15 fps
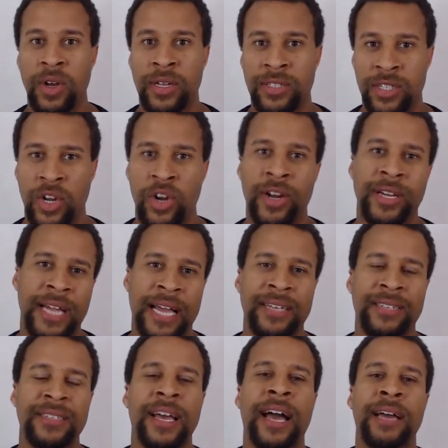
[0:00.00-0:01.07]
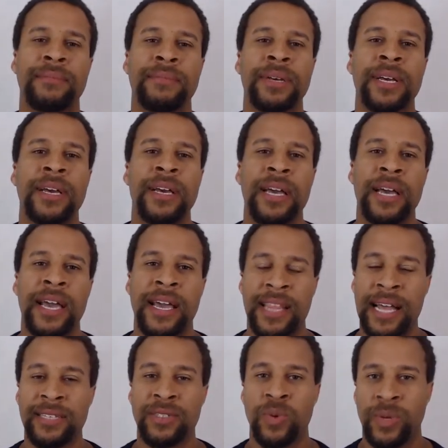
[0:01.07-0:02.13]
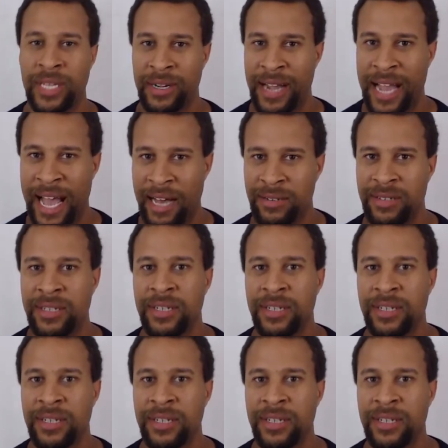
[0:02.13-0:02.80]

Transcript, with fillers: during nighttime, and that's when they're out.